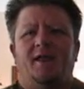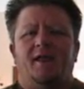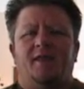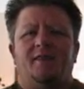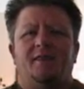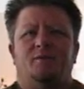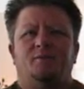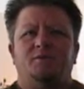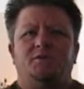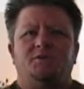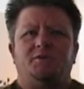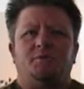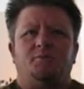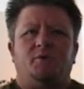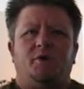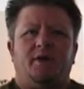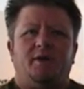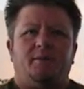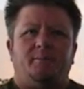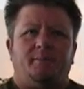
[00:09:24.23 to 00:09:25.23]
And then when she
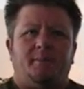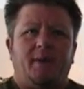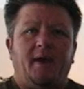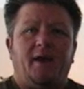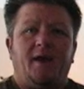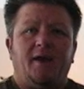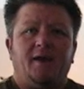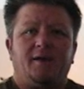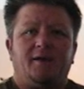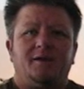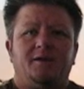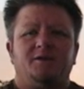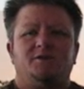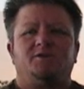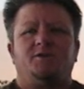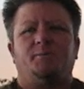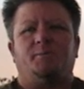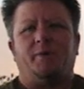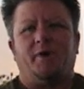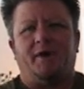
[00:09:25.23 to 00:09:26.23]
brought it back
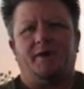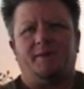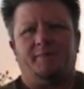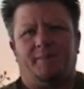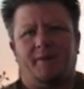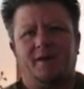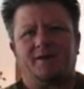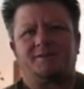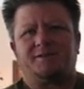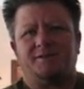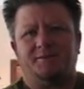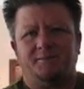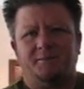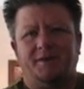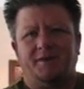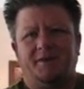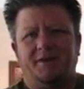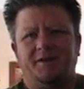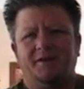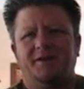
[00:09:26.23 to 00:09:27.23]
to
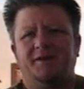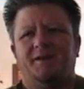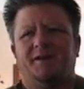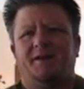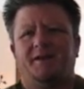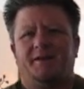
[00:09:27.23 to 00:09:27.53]
me,